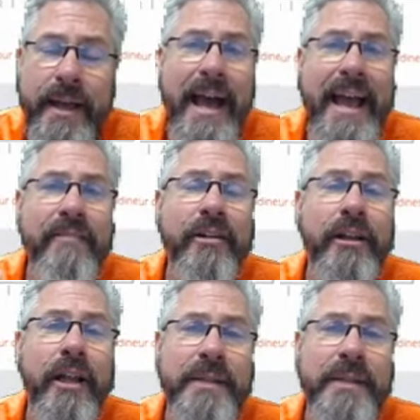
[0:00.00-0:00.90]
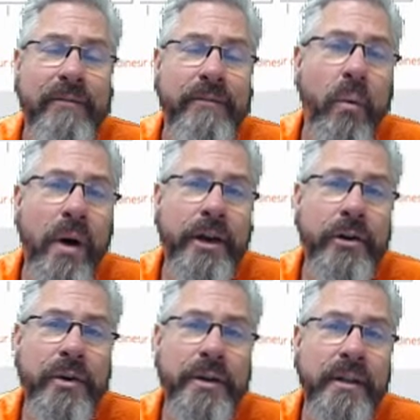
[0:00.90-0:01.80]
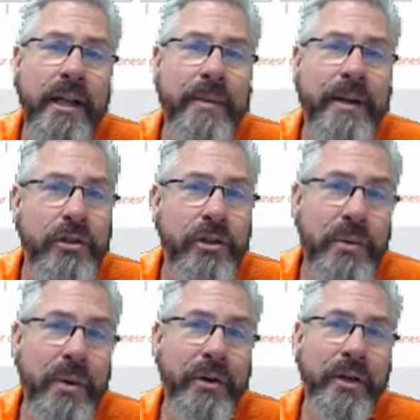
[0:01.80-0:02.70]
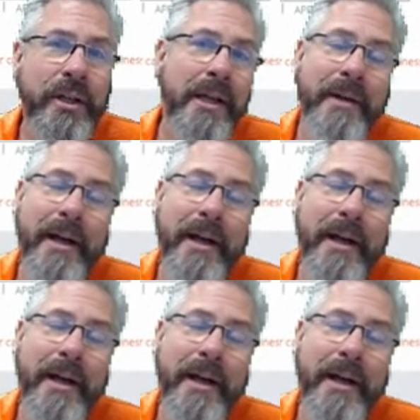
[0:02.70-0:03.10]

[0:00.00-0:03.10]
I have clubs. I have a 100 club, a 200 club,